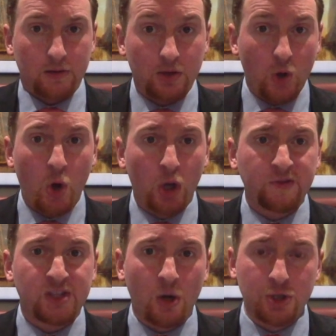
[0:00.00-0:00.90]
The goal
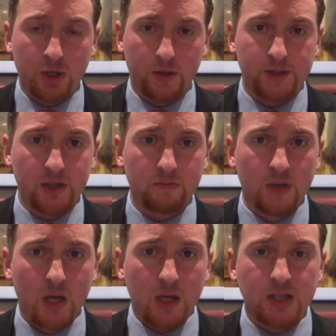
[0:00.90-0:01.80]
of socialism
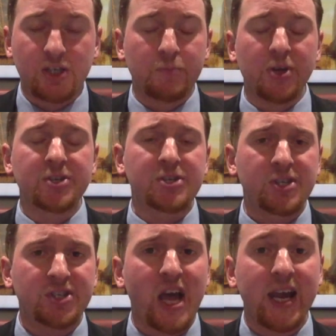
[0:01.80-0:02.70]
is to build a
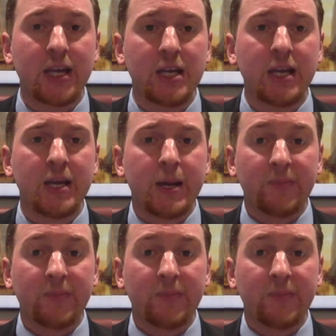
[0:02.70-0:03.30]
society